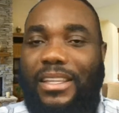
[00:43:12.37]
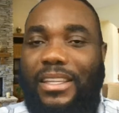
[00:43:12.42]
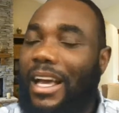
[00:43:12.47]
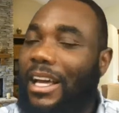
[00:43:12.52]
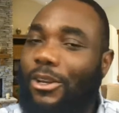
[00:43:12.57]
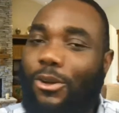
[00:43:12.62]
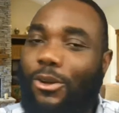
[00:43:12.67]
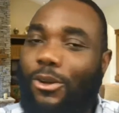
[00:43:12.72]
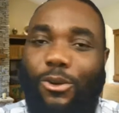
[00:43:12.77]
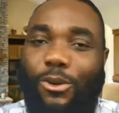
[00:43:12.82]

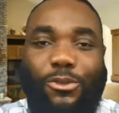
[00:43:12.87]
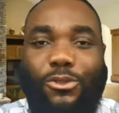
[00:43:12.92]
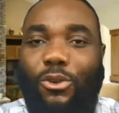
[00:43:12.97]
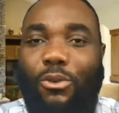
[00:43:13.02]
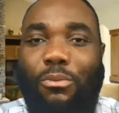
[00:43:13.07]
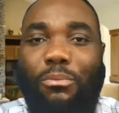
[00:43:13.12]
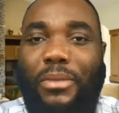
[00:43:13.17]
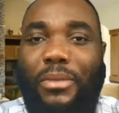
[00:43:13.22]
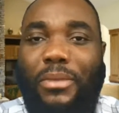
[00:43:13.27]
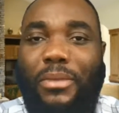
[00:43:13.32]
That
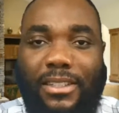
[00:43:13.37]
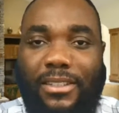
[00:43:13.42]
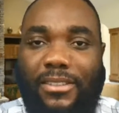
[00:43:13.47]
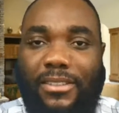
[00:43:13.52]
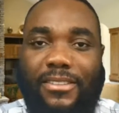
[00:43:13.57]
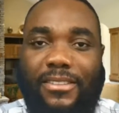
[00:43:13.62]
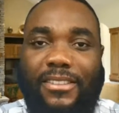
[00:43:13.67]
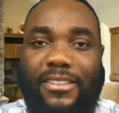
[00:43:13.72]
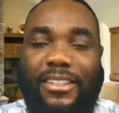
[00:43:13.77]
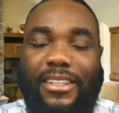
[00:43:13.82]
also
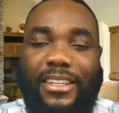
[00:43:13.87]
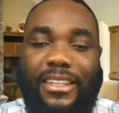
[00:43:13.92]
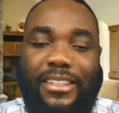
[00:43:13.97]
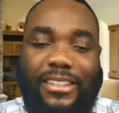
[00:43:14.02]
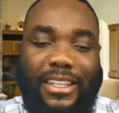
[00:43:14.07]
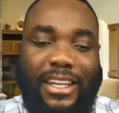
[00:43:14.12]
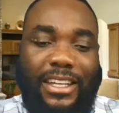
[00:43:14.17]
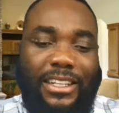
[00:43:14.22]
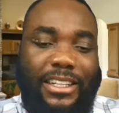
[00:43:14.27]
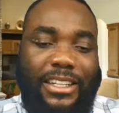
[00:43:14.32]
means
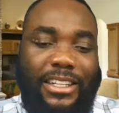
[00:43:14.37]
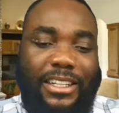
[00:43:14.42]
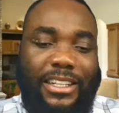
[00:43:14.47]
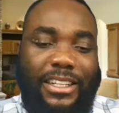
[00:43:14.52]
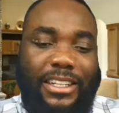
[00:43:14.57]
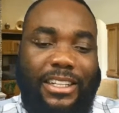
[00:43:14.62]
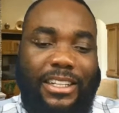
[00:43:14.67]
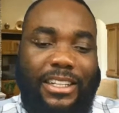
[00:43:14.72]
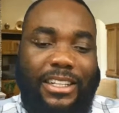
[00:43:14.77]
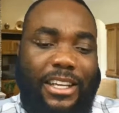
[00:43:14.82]
that
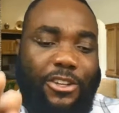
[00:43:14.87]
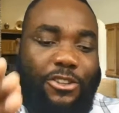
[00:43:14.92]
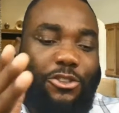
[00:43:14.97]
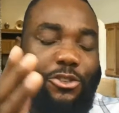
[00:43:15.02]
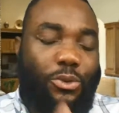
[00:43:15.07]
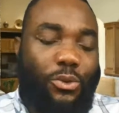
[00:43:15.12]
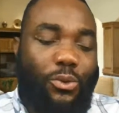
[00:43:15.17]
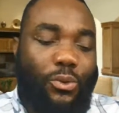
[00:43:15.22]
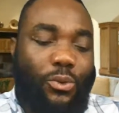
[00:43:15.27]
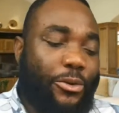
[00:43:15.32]
you were
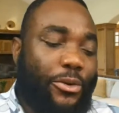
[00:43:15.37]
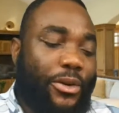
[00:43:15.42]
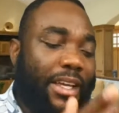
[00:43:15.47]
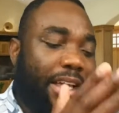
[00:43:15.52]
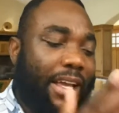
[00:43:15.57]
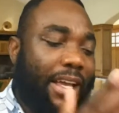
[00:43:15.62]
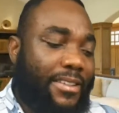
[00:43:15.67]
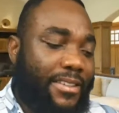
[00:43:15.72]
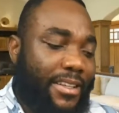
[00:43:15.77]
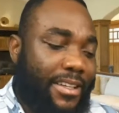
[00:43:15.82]

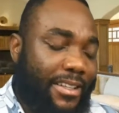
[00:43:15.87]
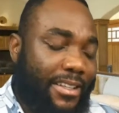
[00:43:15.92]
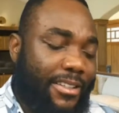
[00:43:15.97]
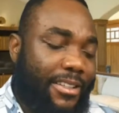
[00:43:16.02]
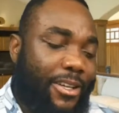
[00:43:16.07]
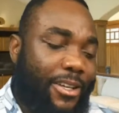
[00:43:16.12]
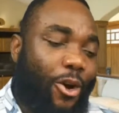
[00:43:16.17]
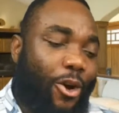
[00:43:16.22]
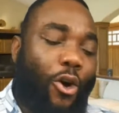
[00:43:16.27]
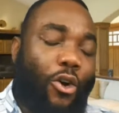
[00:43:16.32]
created
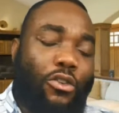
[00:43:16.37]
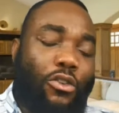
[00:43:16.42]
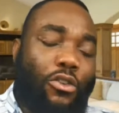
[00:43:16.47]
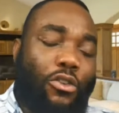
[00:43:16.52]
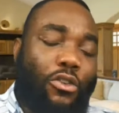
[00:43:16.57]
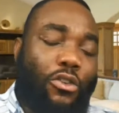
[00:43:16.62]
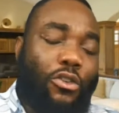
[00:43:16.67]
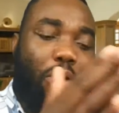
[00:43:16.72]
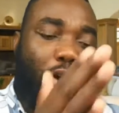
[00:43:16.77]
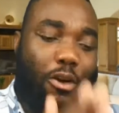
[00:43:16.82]
on
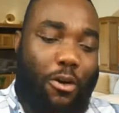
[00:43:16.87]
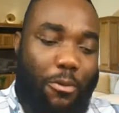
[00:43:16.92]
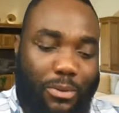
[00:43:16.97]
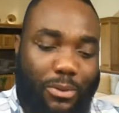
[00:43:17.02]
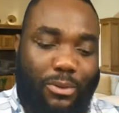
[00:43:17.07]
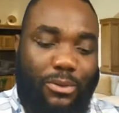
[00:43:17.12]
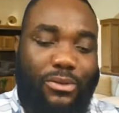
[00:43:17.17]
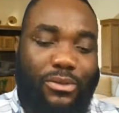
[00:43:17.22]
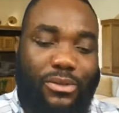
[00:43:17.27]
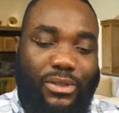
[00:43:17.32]

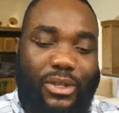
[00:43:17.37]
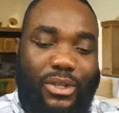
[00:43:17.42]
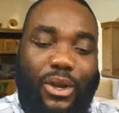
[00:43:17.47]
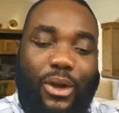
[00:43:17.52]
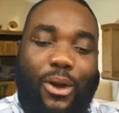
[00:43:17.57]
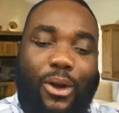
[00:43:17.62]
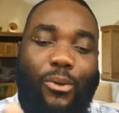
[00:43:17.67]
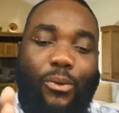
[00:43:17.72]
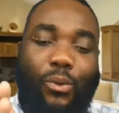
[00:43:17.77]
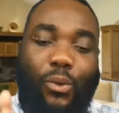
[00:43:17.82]
purpose,
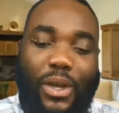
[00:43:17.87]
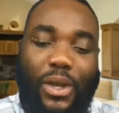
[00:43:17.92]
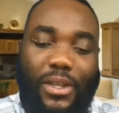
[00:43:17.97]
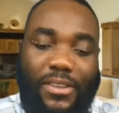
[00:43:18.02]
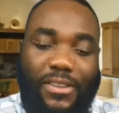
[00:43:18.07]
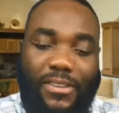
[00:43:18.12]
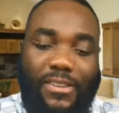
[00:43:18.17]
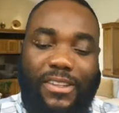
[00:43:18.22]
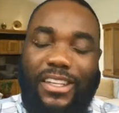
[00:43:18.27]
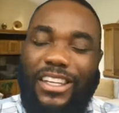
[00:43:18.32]

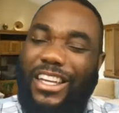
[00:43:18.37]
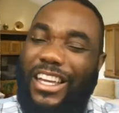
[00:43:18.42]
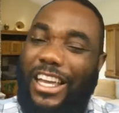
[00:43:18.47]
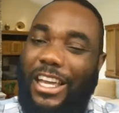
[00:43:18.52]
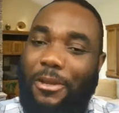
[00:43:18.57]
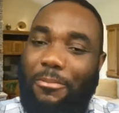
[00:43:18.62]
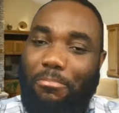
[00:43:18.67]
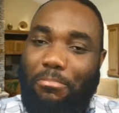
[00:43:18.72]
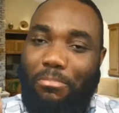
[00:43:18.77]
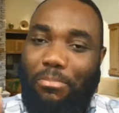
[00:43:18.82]
with
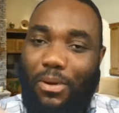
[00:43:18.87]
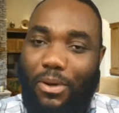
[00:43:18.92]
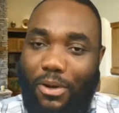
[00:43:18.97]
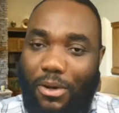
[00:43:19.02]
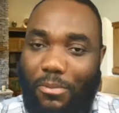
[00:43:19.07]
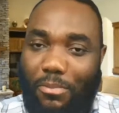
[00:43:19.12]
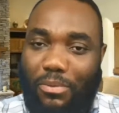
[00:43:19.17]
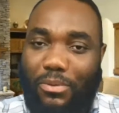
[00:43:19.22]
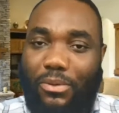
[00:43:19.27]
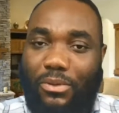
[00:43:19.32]
a
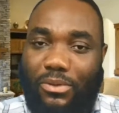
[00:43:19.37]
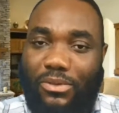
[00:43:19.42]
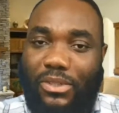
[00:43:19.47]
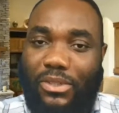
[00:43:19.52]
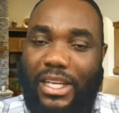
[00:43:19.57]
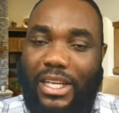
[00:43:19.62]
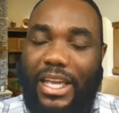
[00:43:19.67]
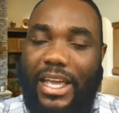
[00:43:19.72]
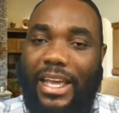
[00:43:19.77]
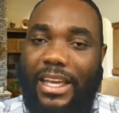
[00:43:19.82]
purpose,
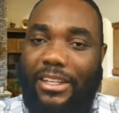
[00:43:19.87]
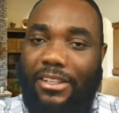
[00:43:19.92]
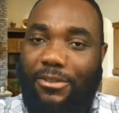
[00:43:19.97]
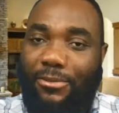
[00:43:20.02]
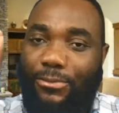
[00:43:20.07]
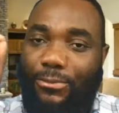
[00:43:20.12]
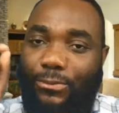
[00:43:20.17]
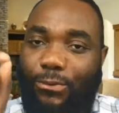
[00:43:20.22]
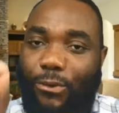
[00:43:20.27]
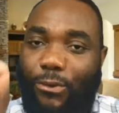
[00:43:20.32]
and
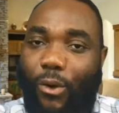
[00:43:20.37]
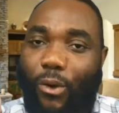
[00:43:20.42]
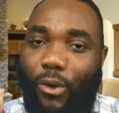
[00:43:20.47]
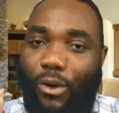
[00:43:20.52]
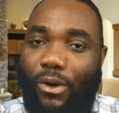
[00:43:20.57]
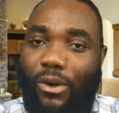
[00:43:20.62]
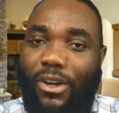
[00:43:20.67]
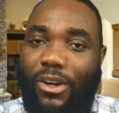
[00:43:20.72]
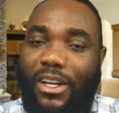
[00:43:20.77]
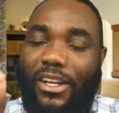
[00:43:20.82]

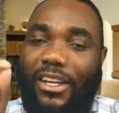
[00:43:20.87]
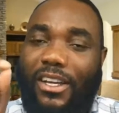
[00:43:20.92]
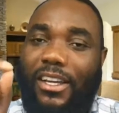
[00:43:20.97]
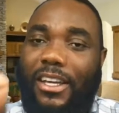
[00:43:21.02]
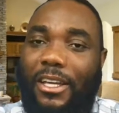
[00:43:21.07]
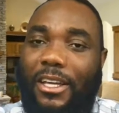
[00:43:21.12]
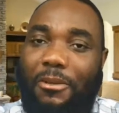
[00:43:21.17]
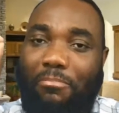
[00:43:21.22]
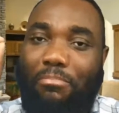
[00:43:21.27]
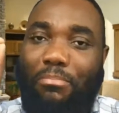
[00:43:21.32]
for
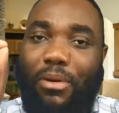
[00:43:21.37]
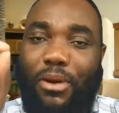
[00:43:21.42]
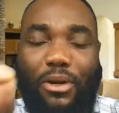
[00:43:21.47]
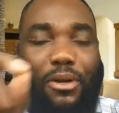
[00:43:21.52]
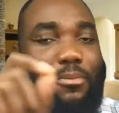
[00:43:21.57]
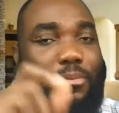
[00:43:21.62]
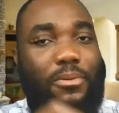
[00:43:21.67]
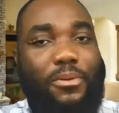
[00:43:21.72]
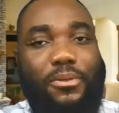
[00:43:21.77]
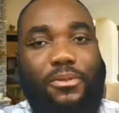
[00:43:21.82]
a
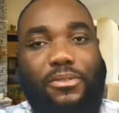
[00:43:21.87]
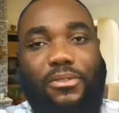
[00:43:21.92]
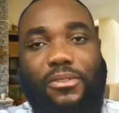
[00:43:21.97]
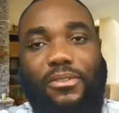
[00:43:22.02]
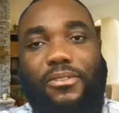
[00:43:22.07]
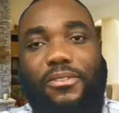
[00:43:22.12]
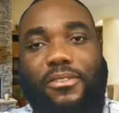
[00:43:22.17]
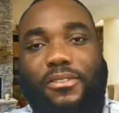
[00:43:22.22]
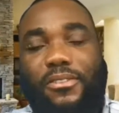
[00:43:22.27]
purpose.